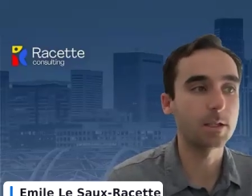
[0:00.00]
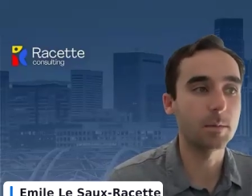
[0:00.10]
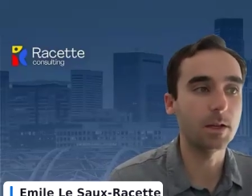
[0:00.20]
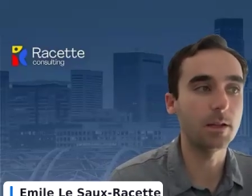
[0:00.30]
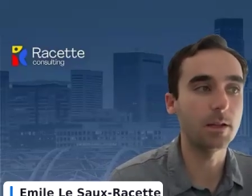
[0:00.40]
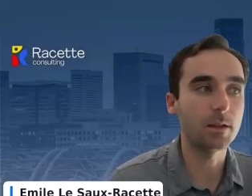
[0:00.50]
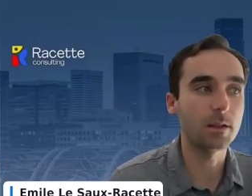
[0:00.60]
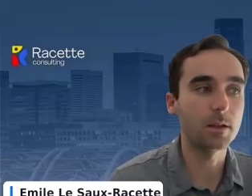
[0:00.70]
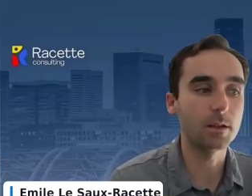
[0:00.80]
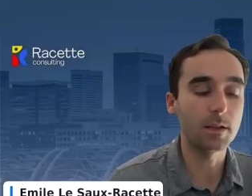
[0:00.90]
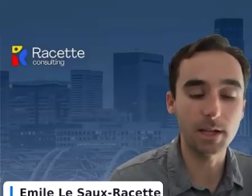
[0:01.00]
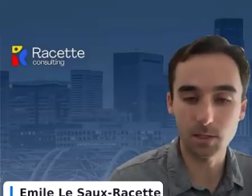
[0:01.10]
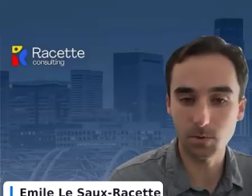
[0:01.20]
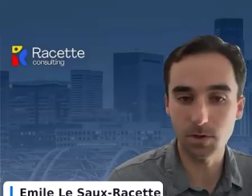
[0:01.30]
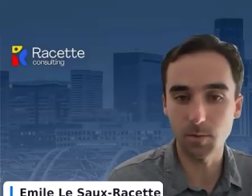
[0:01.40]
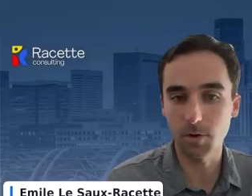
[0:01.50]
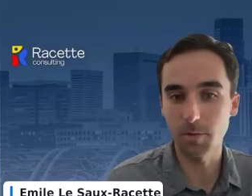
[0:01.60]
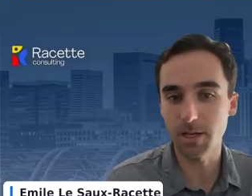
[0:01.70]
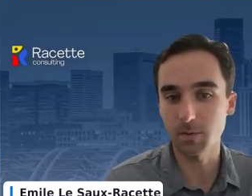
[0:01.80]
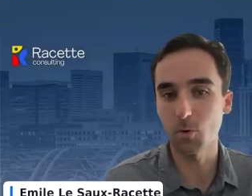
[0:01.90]
has been in the NetSuite
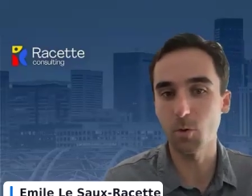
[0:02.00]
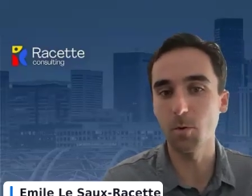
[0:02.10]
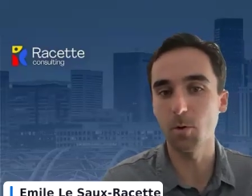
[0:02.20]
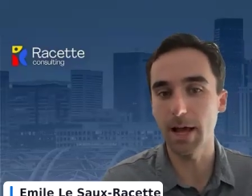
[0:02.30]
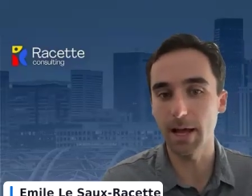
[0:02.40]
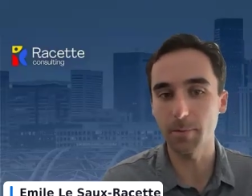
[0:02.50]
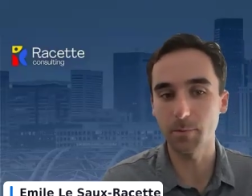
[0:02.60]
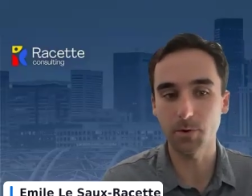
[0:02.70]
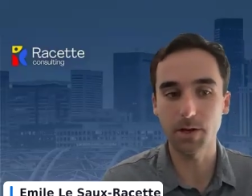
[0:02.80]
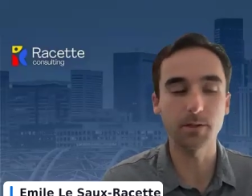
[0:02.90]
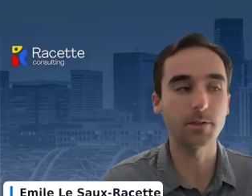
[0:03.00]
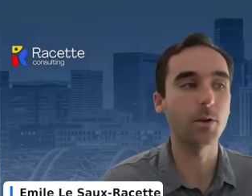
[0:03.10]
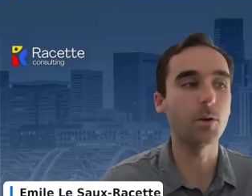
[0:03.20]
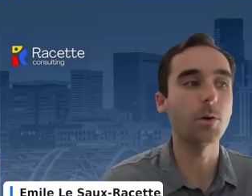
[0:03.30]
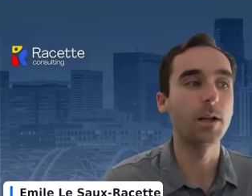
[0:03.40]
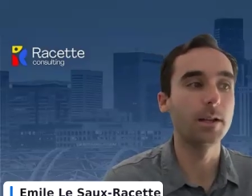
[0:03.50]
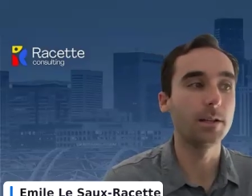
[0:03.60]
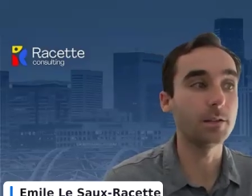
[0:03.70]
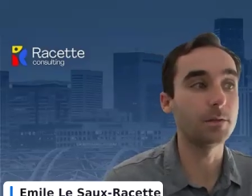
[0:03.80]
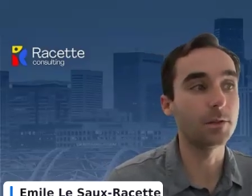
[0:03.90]
WMS mobile app, right? So
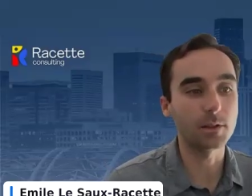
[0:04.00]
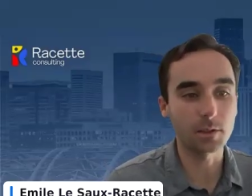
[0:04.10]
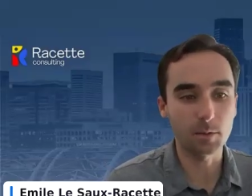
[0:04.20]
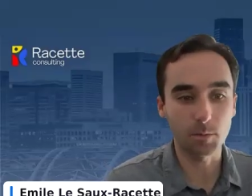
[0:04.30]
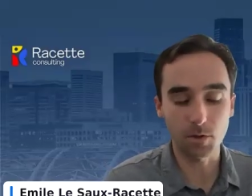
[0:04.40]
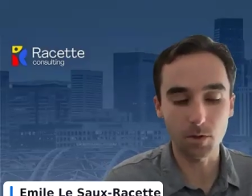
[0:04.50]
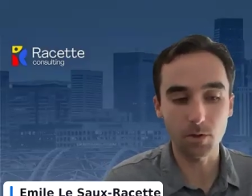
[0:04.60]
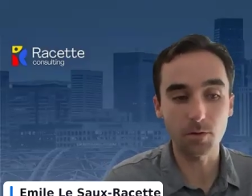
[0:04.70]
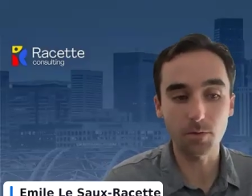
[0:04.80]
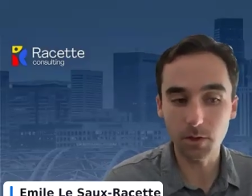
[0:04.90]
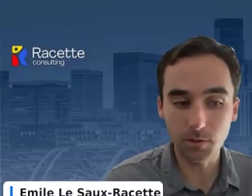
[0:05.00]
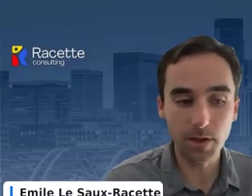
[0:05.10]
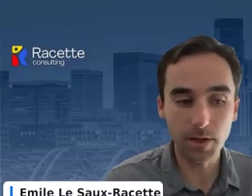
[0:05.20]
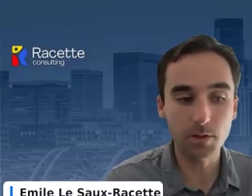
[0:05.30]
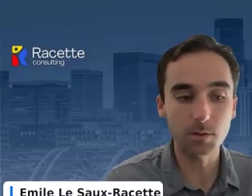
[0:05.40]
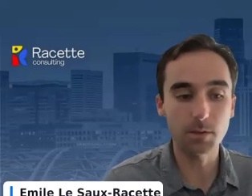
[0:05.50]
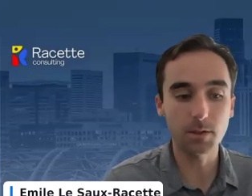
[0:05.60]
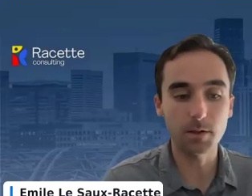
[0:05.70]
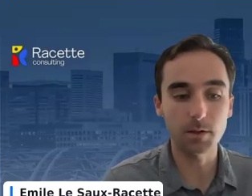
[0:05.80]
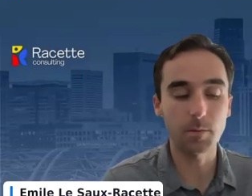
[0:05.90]
defaulting some of the field values, we
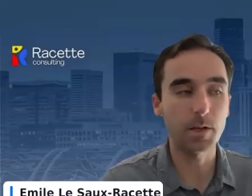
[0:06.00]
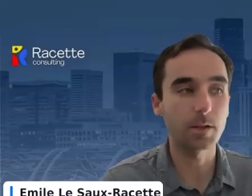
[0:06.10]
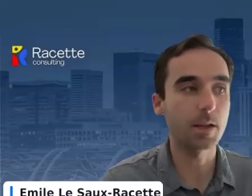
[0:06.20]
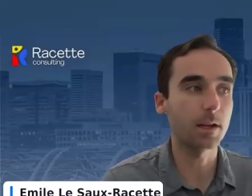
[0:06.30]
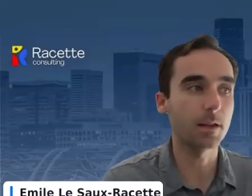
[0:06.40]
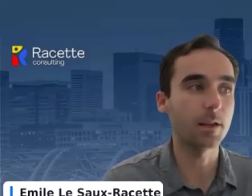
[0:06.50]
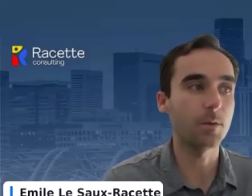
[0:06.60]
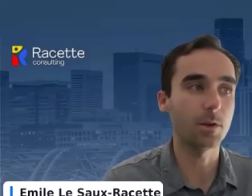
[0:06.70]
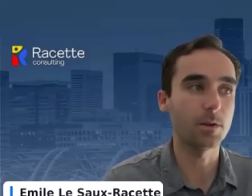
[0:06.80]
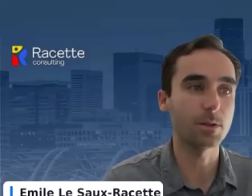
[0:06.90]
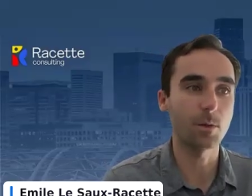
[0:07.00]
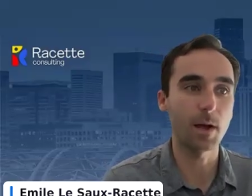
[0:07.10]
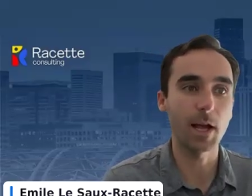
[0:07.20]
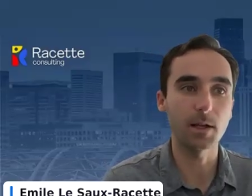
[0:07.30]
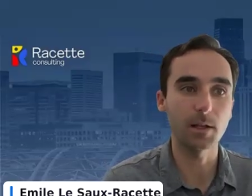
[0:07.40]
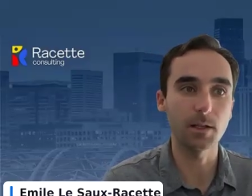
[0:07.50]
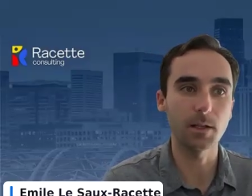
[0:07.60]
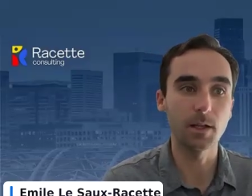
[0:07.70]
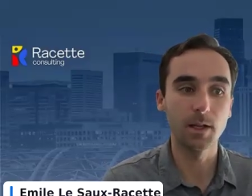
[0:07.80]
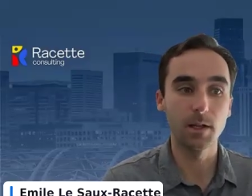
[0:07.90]
talked about that. I think we also
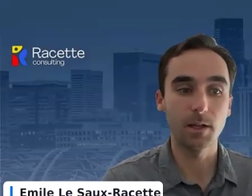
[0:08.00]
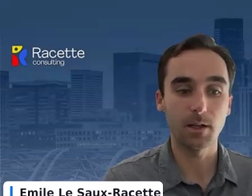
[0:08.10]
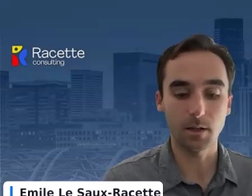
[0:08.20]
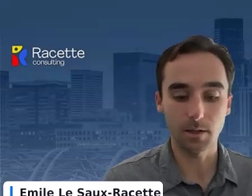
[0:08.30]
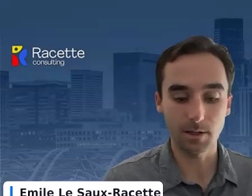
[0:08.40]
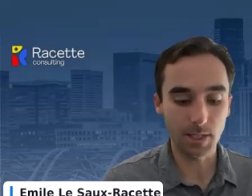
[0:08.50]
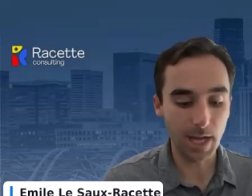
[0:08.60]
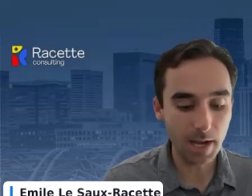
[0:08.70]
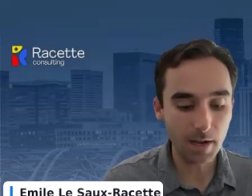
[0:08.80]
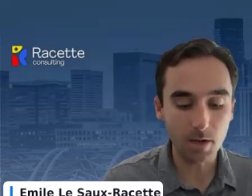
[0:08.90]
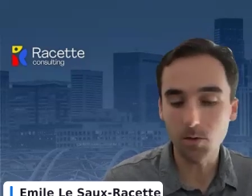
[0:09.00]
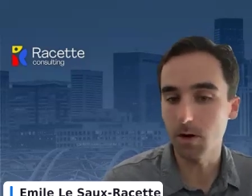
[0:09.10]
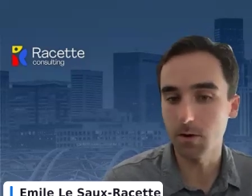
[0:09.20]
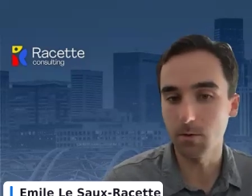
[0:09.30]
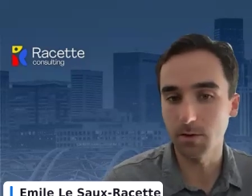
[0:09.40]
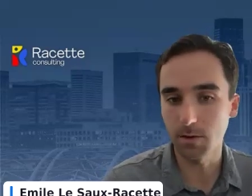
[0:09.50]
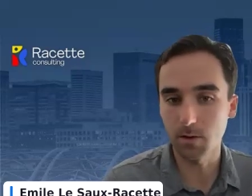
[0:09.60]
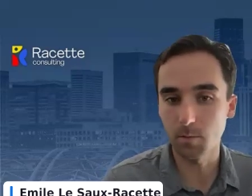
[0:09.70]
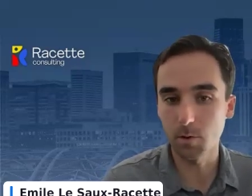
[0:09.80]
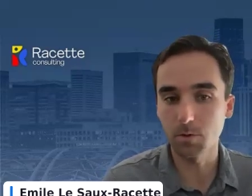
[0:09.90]
added a tile right
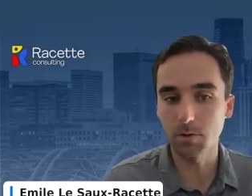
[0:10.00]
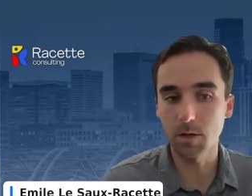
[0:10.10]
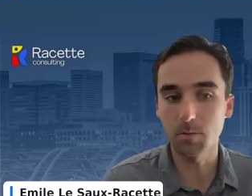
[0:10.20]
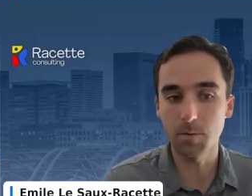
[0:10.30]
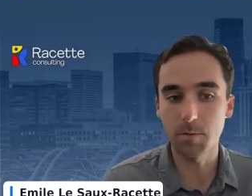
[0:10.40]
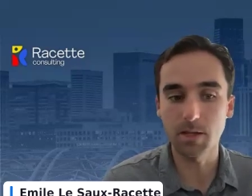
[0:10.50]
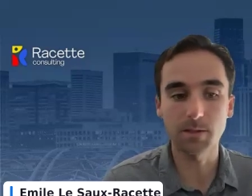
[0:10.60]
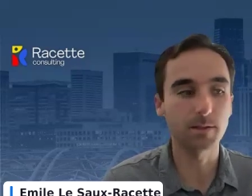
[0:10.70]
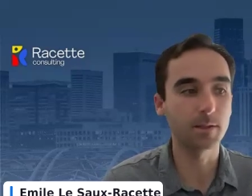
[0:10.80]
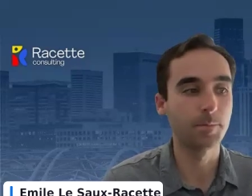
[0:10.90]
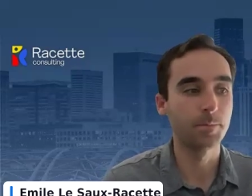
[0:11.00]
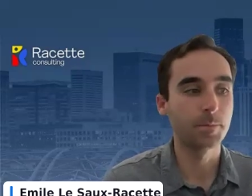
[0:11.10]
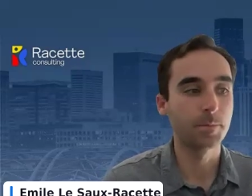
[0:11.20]
within the mobile WMS